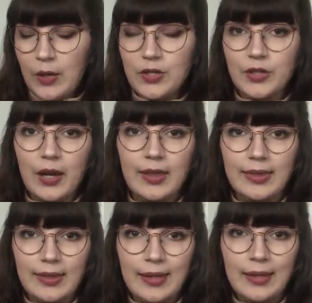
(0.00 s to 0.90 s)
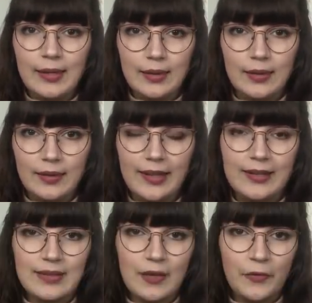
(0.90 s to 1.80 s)
which I think
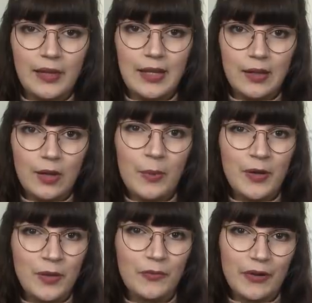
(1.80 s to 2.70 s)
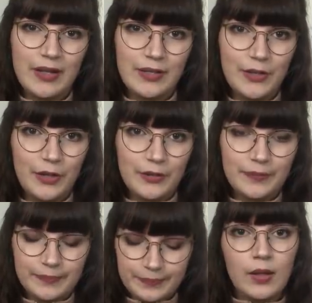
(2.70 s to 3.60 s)
that's definitely coming up very soon.
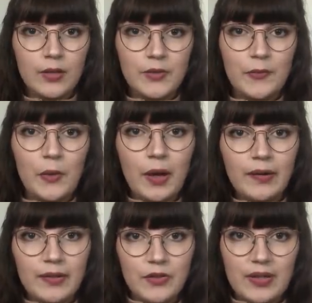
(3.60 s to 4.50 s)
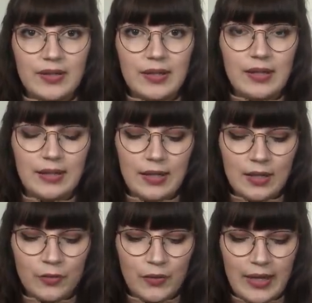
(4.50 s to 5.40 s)
So if you are interested
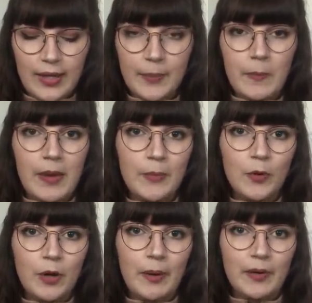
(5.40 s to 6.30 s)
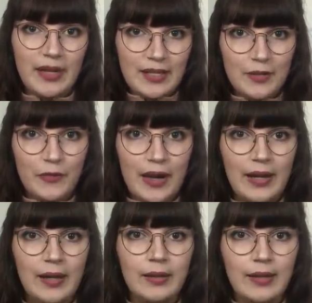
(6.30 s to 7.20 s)
in reading up a bit more about kidney
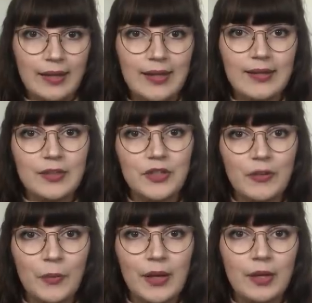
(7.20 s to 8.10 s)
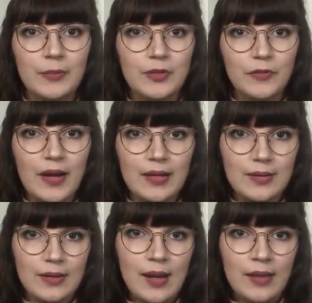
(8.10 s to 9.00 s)
failure and kidneys in general when it comes to
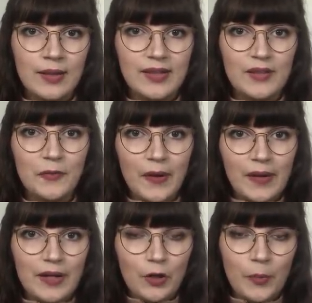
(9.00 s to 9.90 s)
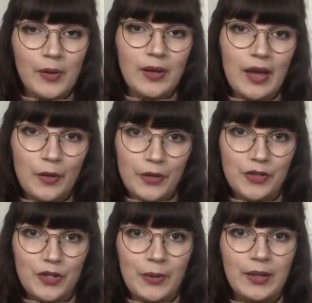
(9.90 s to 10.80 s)
rats, this is a very common
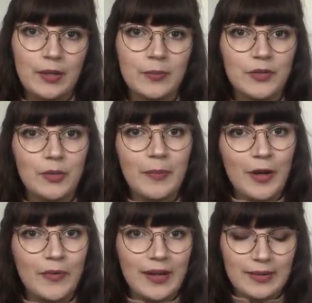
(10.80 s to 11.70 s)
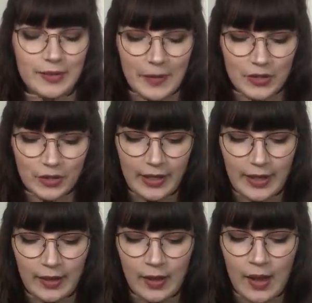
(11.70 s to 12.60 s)
health issue when it comes to male rats
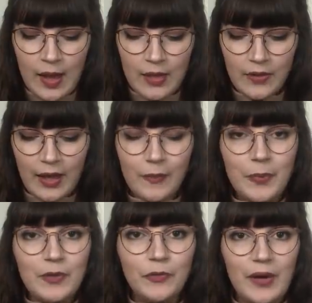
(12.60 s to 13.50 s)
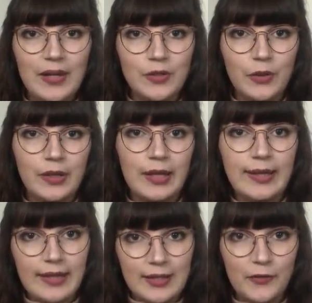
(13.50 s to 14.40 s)
especially. They have been fed on
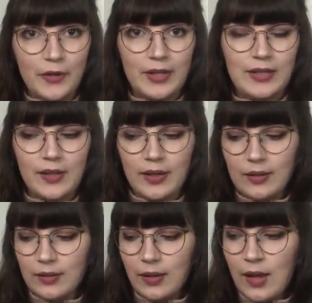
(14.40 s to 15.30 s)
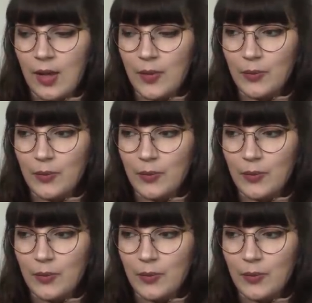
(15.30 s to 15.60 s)
a kidney-friendly diet